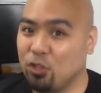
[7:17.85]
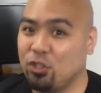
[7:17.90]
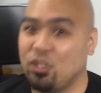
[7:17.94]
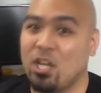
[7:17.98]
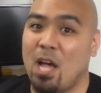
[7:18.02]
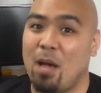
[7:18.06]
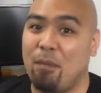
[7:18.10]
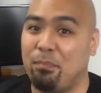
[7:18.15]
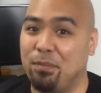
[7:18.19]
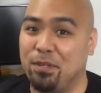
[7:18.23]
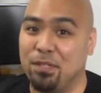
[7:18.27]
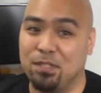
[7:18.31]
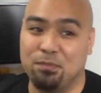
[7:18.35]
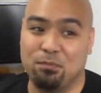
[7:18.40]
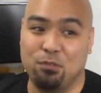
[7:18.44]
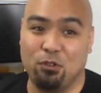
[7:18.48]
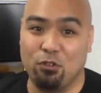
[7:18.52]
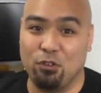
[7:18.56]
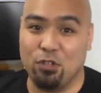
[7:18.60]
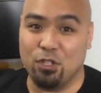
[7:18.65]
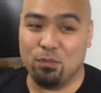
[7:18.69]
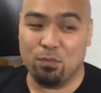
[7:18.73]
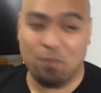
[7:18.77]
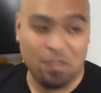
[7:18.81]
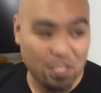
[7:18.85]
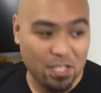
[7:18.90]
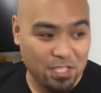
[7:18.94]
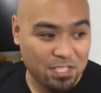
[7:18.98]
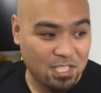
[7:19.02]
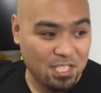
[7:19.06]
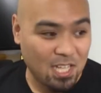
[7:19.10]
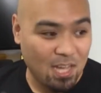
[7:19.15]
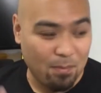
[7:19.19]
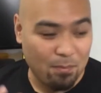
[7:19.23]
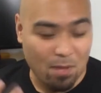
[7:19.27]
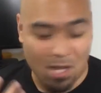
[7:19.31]
Japanese movies, but
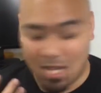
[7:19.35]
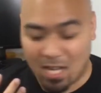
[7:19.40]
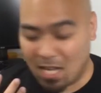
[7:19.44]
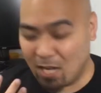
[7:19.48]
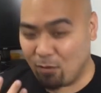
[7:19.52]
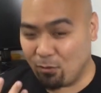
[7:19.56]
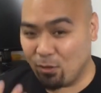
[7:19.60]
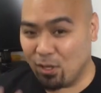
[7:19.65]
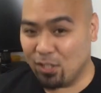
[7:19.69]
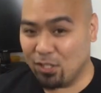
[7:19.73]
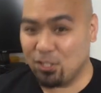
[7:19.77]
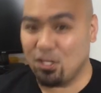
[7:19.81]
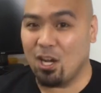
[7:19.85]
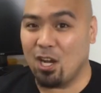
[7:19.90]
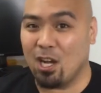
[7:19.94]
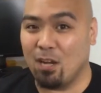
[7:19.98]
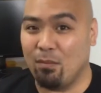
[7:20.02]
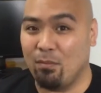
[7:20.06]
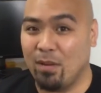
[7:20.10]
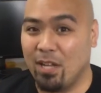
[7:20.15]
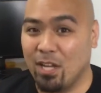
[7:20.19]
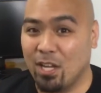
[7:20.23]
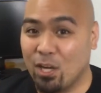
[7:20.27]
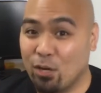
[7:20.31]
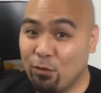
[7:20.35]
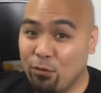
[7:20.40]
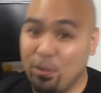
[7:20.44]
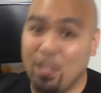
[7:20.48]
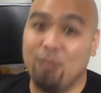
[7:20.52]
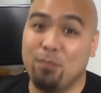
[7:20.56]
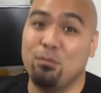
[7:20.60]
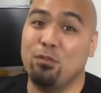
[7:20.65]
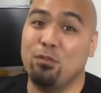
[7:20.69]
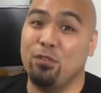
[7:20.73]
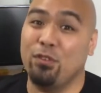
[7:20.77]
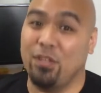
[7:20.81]
this time I kind of want to talk about a
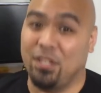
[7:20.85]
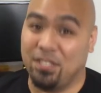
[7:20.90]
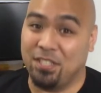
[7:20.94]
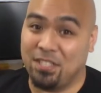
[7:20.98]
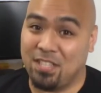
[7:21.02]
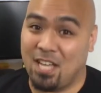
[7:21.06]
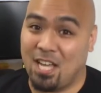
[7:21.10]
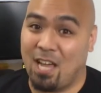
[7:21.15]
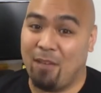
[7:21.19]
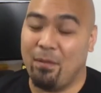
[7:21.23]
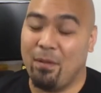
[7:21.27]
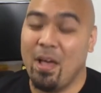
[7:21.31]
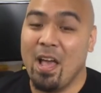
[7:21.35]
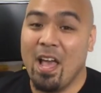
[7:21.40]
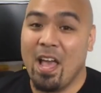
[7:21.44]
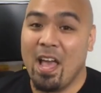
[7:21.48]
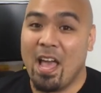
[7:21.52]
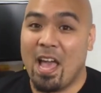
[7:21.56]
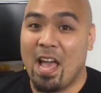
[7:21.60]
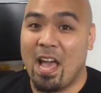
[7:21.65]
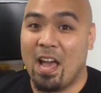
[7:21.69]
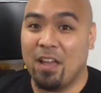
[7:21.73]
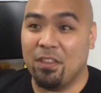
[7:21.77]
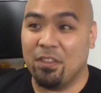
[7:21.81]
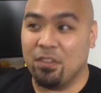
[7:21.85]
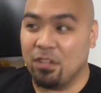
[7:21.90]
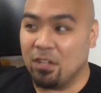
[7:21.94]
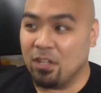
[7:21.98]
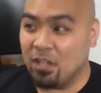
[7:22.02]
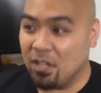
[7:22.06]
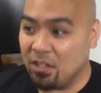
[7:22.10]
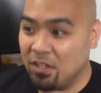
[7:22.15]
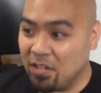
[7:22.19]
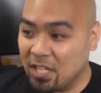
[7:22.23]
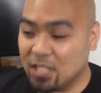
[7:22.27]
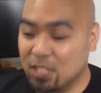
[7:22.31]
Korean movie this time. And
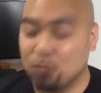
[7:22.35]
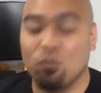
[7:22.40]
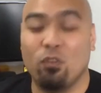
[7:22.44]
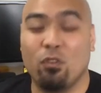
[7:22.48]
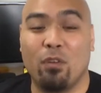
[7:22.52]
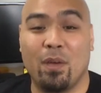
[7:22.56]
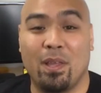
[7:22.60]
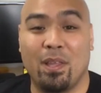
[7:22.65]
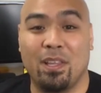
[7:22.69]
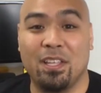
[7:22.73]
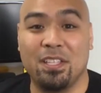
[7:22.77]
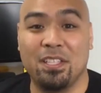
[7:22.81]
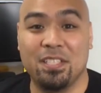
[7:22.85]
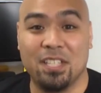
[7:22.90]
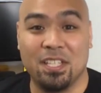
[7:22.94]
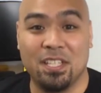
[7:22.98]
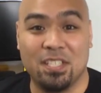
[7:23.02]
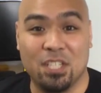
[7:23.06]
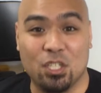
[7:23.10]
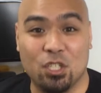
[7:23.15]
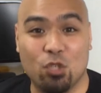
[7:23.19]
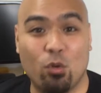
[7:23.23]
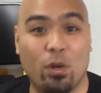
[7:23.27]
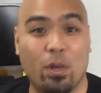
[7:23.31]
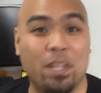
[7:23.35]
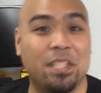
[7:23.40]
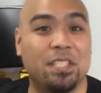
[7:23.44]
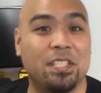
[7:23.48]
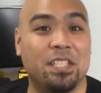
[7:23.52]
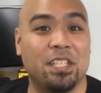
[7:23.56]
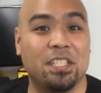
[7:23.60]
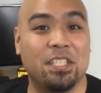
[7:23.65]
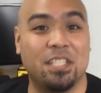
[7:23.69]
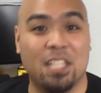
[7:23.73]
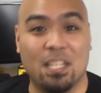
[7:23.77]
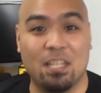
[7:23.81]
the next movie on my list is a
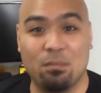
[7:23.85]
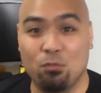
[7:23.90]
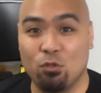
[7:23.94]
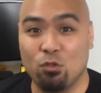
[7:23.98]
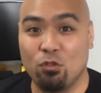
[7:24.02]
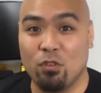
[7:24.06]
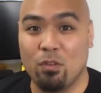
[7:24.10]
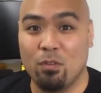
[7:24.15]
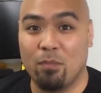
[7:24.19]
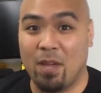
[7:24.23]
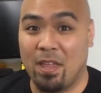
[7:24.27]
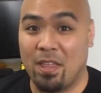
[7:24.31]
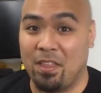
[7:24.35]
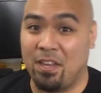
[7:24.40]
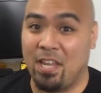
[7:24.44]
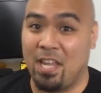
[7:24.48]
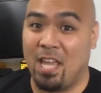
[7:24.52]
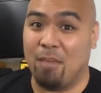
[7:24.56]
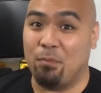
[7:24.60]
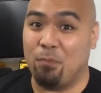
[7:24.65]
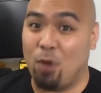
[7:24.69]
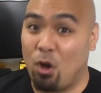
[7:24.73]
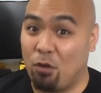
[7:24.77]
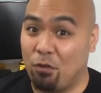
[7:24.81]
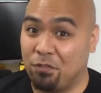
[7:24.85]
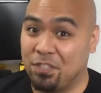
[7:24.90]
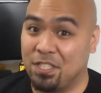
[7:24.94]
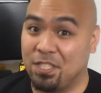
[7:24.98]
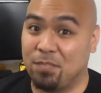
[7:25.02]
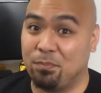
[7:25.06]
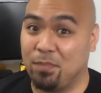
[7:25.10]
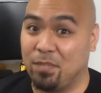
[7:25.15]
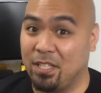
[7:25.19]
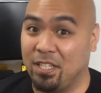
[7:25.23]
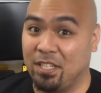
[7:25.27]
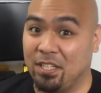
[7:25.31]
2016 movie by the name of
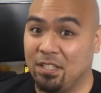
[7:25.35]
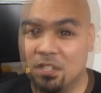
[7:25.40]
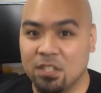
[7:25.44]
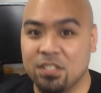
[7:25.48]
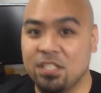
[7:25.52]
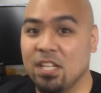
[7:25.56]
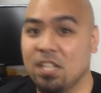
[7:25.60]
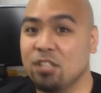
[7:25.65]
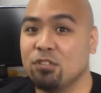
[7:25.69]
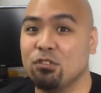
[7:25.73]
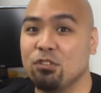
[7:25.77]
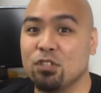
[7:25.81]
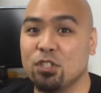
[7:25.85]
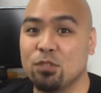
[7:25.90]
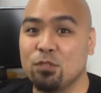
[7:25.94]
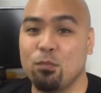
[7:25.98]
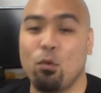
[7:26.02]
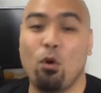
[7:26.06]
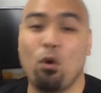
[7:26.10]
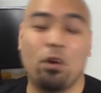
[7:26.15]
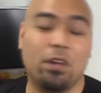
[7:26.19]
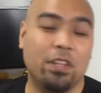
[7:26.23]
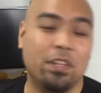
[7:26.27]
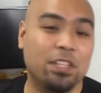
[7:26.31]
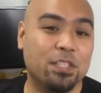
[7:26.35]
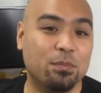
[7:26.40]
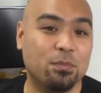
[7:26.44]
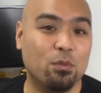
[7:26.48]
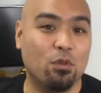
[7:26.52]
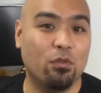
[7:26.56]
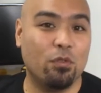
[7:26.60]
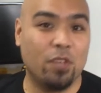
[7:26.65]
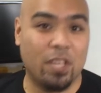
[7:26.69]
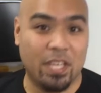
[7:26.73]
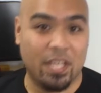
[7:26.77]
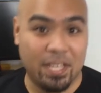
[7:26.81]
Split. The central sport in this
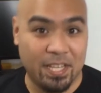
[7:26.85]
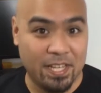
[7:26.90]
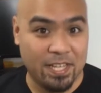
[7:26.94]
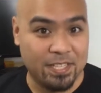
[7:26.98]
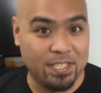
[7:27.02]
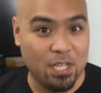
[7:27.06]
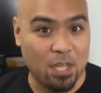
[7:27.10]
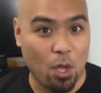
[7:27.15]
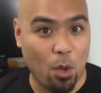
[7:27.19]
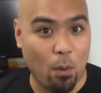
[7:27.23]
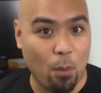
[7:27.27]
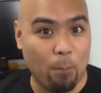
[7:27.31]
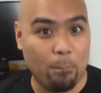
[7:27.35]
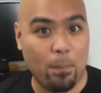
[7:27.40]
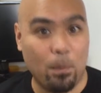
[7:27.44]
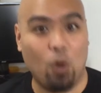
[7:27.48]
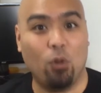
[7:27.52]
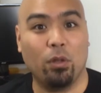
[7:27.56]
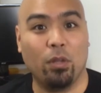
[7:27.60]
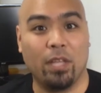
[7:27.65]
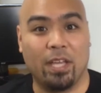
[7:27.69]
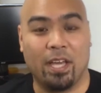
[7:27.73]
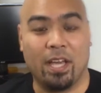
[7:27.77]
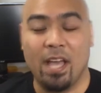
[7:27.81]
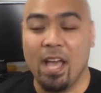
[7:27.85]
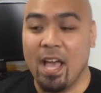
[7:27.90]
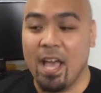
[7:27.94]
movie is bowling,